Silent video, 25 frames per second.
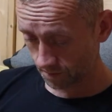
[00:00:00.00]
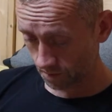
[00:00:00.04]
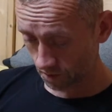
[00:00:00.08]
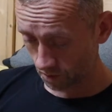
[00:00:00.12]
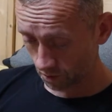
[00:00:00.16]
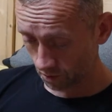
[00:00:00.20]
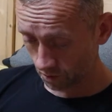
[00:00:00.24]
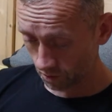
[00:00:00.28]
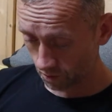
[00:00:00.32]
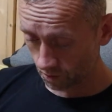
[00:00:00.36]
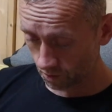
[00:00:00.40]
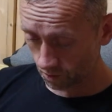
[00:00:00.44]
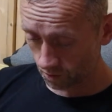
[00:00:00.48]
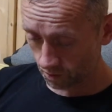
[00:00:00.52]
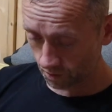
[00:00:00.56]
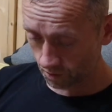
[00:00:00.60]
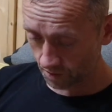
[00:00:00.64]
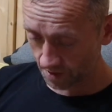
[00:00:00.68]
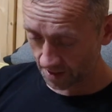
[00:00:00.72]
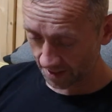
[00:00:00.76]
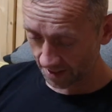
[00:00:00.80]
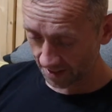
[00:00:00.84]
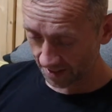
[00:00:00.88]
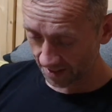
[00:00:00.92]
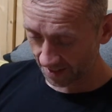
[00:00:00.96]
Oh,
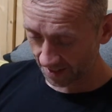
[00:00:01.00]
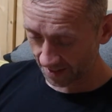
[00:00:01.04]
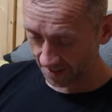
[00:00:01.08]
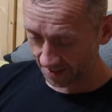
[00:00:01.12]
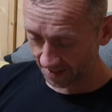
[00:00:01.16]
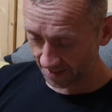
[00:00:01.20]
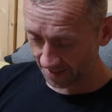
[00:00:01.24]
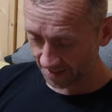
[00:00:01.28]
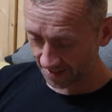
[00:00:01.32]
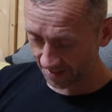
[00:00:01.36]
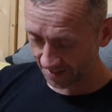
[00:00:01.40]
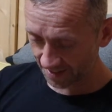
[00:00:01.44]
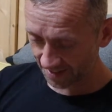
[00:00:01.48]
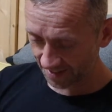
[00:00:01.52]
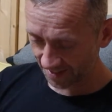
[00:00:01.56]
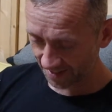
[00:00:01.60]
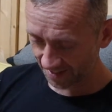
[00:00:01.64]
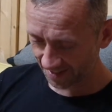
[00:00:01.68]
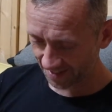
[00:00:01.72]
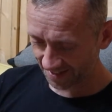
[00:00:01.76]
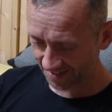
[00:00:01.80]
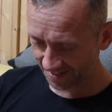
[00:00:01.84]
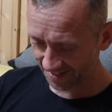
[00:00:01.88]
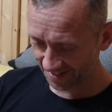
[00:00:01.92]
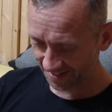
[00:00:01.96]
didn't get it. He didn't
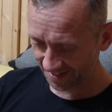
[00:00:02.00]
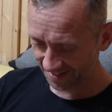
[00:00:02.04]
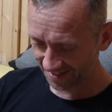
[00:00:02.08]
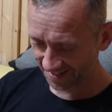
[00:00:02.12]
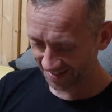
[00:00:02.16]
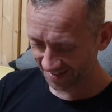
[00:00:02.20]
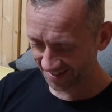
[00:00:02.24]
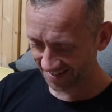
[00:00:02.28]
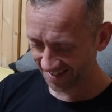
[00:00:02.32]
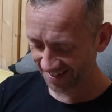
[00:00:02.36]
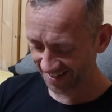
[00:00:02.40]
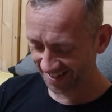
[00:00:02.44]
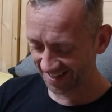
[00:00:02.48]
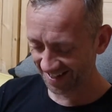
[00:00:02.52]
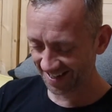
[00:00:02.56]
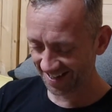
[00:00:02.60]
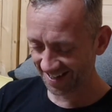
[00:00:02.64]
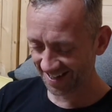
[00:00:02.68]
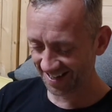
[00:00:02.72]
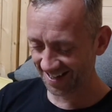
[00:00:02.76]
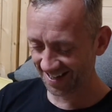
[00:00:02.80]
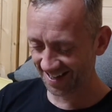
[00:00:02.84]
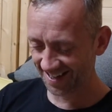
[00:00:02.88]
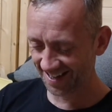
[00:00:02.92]
get it.